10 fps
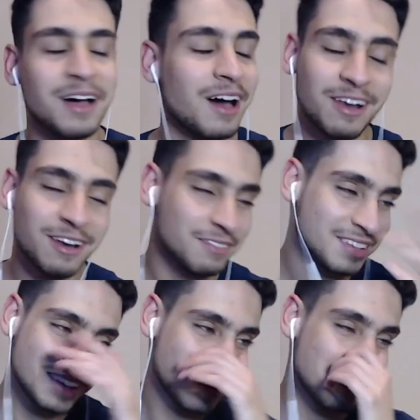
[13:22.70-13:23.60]
love
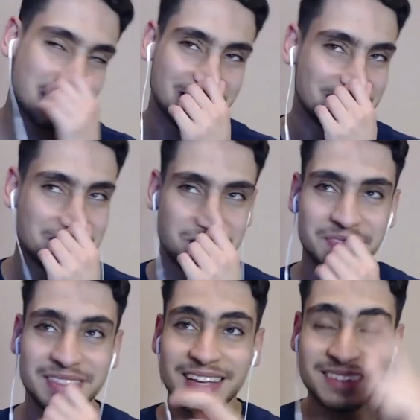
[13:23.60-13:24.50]
this anime,
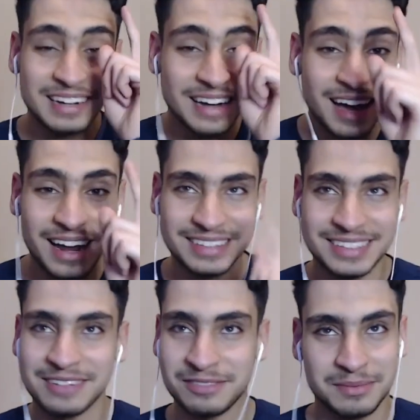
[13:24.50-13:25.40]
man. That's a 9 out of
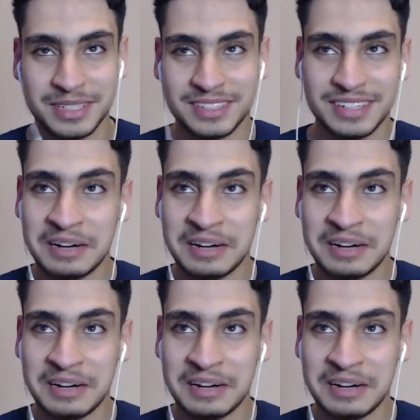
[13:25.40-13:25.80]
10 for me, this anime.